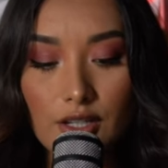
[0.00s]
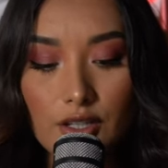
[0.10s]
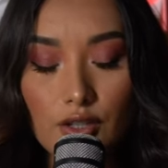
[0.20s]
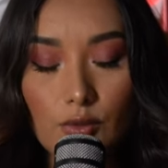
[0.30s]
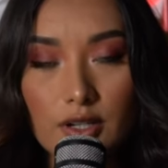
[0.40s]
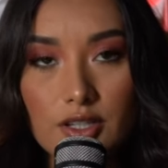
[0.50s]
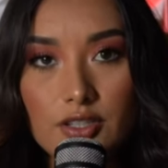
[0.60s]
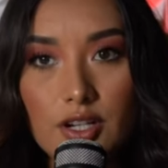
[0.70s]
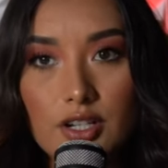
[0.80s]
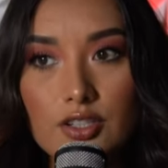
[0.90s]
you want to
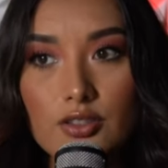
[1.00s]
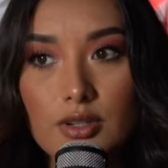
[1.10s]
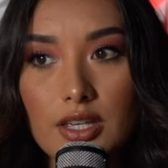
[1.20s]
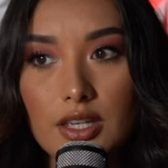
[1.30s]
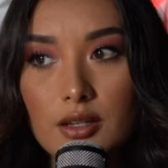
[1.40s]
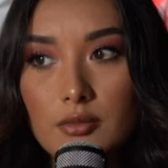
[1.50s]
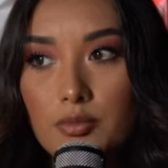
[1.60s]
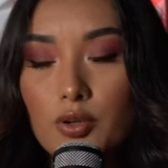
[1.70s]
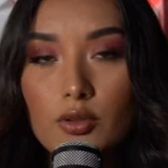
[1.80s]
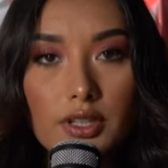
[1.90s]
start doing,
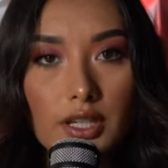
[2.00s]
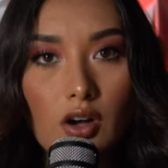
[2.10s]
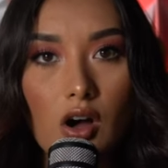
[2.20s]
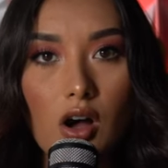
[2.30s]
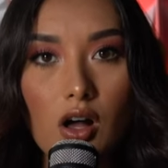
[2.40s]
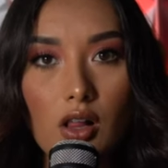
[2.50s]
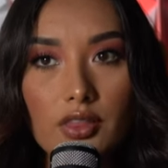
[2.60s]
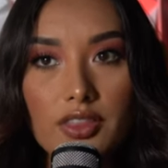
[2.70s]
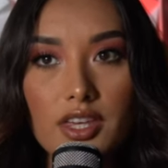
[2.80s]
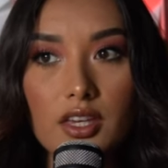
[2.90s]
pulling all
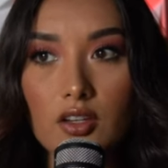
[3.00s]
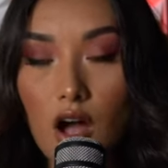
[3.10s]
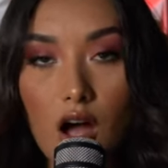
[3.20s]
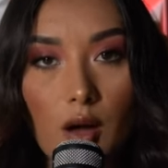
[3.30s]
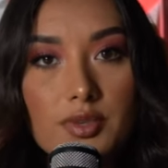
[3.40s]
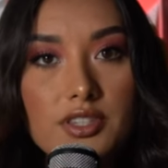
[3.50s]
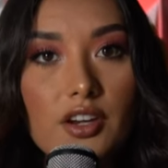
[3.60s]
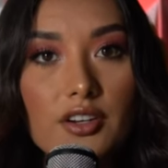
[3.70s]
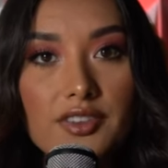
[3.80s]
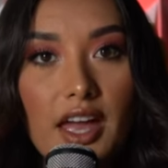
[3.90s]
the comps
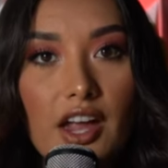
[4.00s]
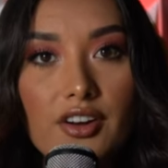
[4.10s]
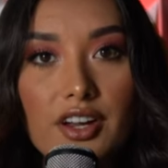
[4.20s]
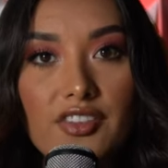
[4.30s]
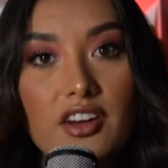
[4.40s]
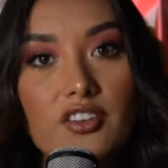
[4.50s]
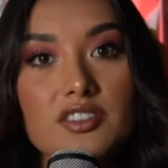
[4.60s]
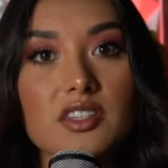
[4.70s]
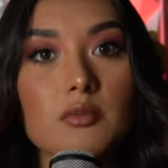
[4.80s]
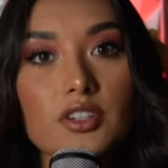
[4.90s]
that are in the area that are
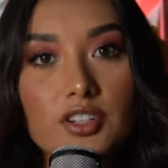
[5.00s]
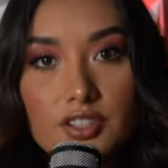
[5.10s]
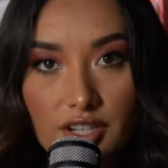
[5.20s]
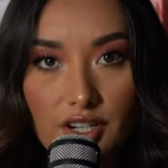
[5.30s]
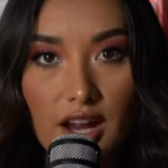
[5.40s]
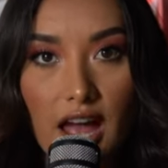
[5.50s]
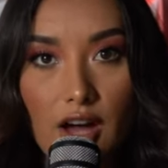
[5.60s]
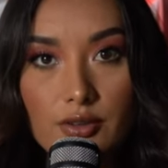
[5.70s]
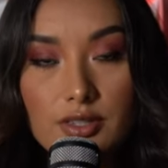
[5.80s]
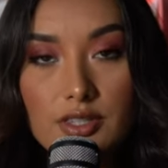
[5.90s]
similar to your
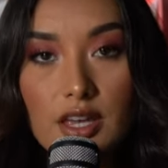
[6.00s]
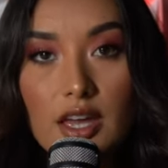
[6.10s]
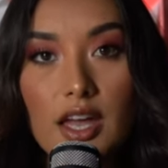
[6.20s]
house.